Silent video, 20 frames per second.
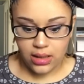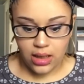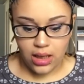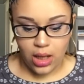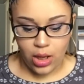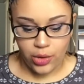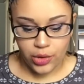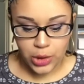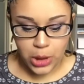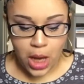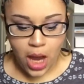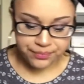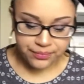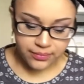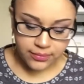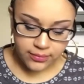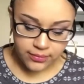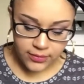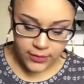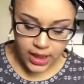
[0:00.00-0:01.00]
large.
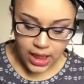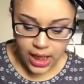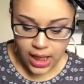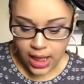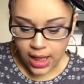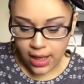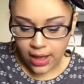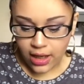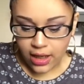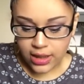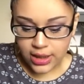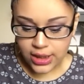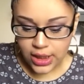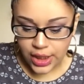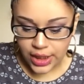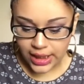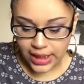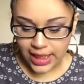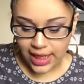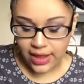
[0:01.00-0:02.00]

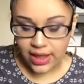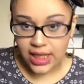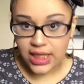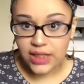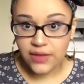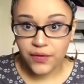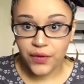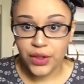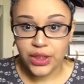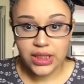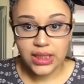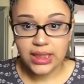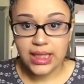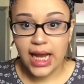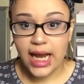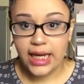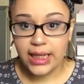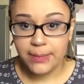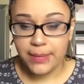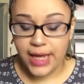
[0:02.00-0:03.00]
Starting in this first
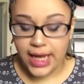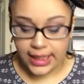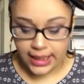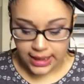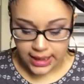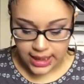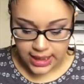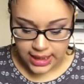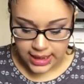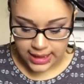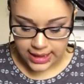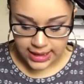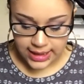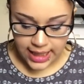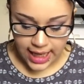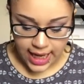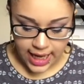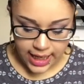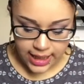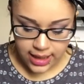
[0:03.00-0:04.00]
tiny pocket in the
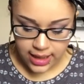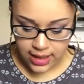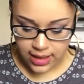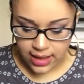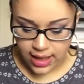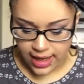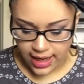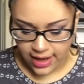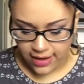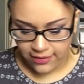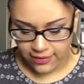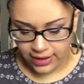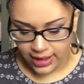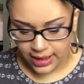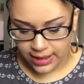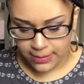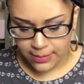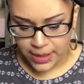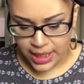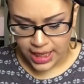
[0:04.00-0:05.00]
side, I have
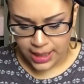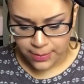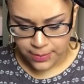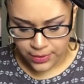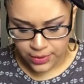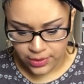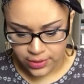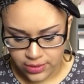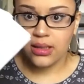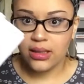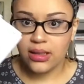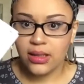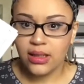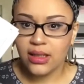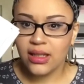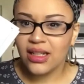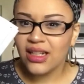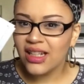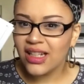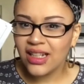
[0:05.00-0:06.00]
like paper.
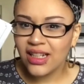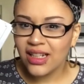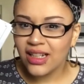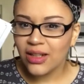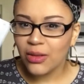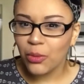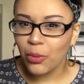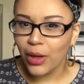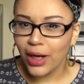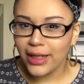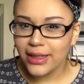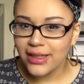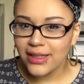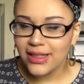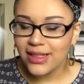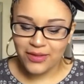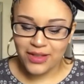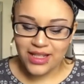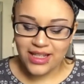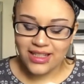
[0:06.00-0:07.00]
What?
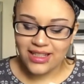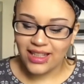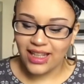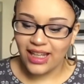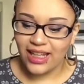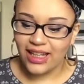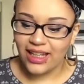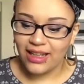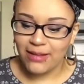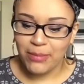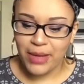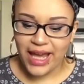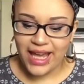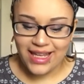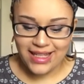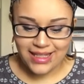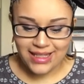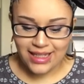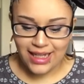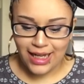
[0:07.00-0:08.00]
These like pay
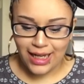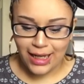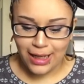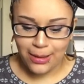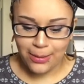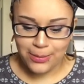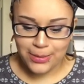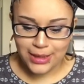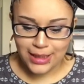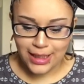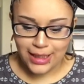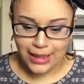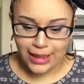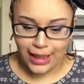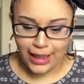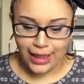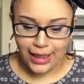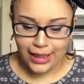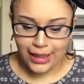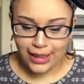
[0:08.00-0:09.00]
stubs and
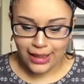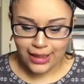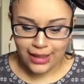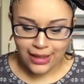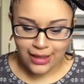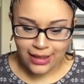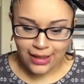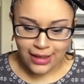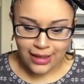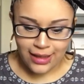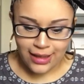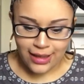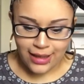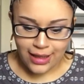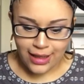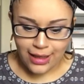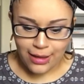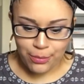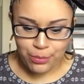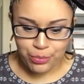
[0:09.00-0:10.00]
like
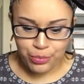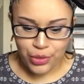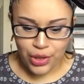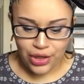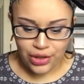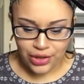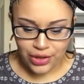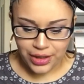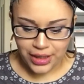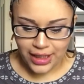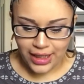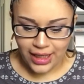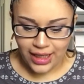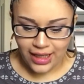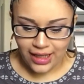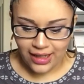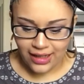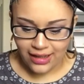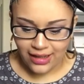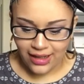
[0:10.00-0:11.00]
a Burger
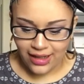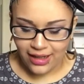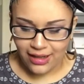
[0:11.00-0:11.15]
King